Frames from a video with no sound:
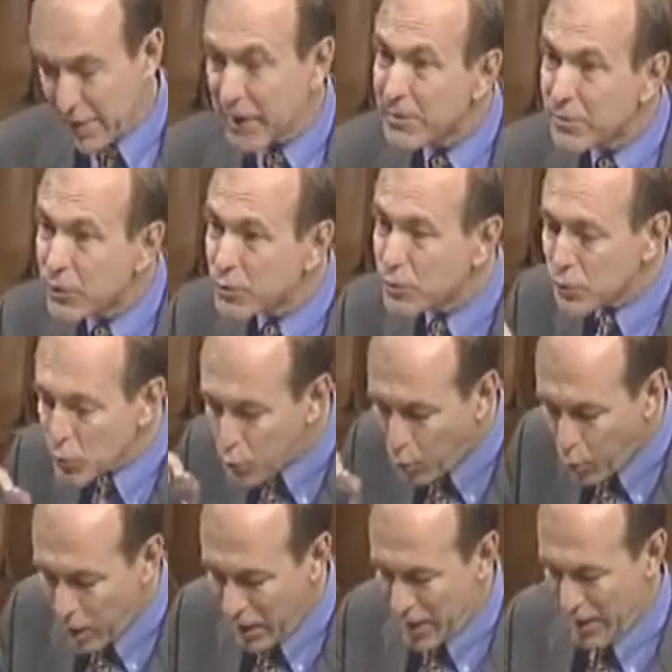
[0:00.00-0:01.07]
And so, too,
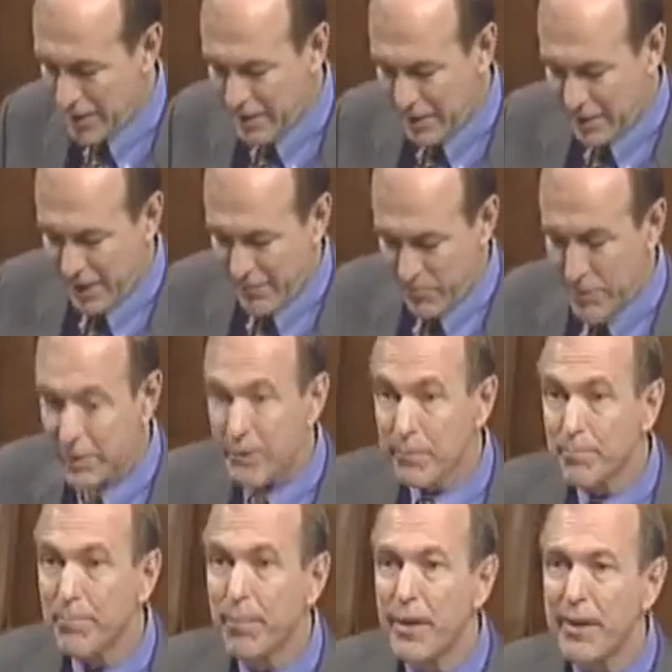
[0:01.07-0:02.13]
why government
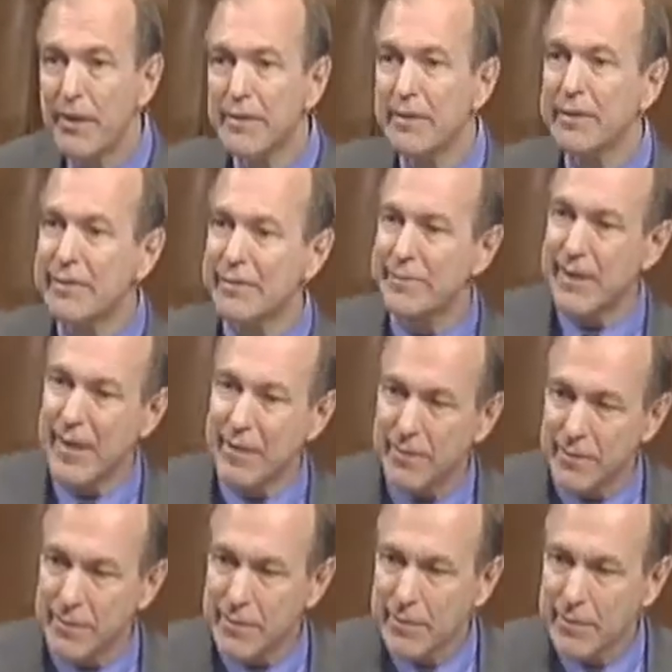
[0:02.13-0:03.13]
by consent